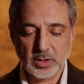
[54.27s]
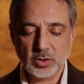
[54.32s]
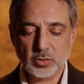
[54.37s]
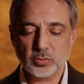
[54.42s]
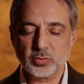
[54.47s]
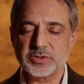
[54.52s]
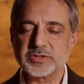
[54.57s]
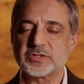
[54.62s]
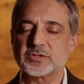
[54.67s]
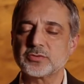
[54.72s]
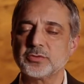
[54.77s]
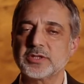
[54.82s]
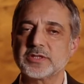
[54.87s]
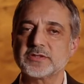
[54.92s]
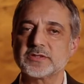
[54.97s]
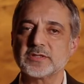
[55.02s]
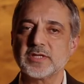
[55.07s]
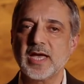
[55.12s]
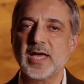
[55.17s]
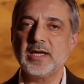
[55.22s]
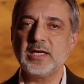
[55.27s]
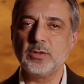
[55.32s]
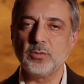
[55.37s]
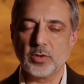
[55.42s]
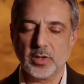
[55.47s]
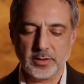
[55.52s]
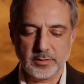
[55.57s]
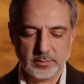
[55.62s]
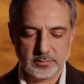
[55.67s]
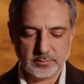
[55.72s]
restricts
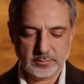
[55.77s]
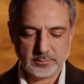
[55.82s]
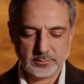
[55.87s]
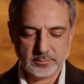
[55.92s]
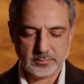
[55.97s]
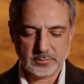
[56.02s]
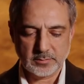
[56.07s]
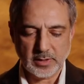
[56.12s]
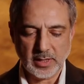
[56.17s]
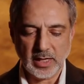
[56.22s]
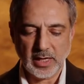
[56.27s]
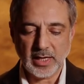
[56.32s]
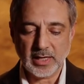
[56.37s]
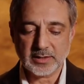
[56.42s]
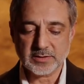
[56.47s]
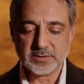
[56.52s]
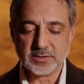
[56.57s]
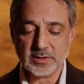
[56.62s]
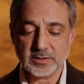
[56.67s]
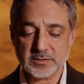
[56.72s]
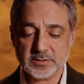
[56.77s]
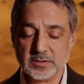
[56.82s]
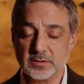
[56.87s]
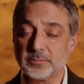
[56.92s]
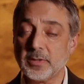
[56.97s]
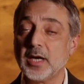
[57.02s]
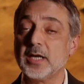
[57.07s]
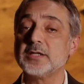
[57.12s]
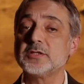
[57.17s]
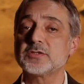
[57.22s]
anyone access to
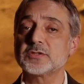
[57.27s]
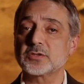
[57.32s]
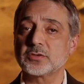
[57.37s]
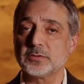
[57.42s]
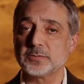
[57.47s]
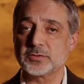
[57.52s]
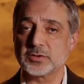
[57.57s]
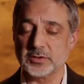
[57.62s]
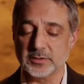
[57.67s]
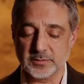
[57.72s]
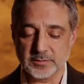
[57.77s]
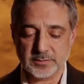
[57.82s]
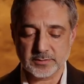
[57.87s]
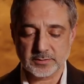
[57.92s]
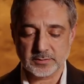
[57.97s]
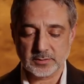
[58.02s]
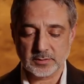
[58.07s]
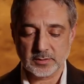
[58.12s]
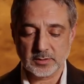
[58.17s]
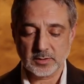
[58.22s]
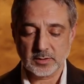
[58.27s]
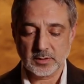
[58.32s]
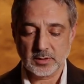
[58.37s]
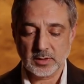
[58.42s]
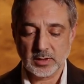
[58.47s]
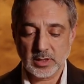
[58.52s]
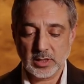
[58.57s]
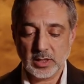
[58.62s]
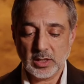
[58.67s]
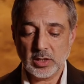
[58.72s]
my inscriptions
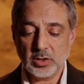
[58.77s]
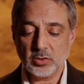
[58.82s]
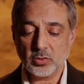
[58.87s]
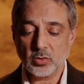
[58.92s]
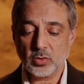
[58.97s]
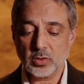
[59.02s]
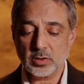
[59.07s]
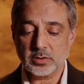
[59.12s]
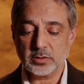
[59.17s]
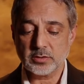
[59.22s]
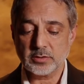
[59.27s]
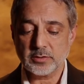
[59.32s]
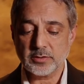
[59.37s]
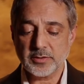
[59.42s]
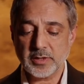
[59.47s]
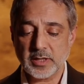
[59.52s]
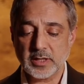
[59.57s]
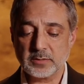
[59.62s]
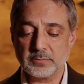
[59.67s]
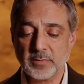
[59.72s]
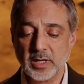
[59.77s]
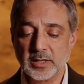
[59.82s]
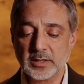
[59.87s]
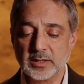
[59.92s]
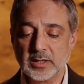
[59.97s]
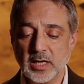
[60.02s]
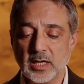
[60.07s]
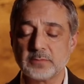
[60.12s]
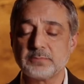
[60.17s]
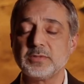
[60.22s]
in order that it might
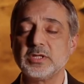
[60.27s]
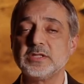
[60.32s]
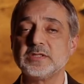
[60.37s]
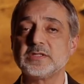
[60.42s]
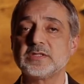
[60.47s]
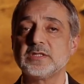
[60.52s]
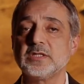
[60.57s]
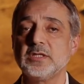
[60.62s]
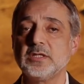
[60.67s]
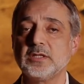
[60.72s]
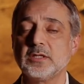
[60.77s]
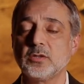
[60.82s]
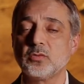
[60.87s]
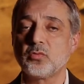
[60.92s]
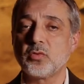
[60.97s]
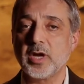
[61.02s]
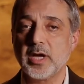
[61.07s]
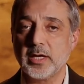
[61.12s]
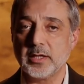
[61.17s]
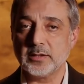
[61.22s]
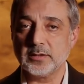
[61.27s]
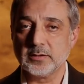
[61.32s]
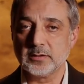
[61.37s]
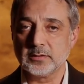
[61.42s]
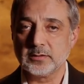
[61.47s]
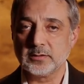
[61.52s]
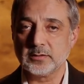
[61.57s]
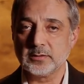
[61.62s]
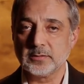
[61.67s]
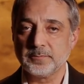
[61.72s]
not be seen and read,
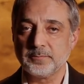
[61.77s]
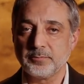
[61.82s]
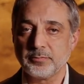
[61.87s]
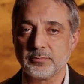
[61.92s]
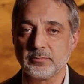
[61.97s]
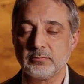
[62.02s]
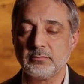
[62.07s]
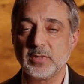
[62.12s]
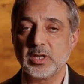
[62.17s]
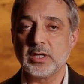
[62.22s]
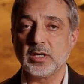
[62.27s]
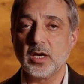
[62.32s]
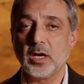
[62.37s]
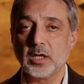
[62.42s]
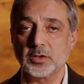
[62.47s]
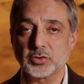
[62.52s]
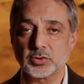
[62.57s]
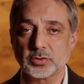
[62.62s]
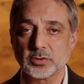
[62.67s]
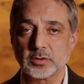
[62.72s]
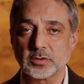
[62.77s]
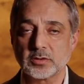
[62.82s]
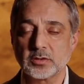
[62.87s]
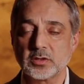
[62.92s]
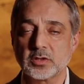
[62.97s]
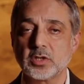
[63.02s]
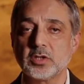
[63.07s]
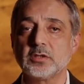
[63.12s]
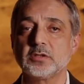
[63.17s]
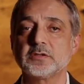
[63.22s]
may Ashur
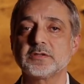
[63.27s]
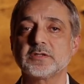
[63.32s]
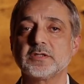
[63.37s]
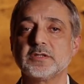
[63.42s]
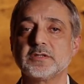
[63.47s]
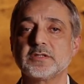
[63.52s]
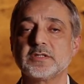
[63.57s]
curse his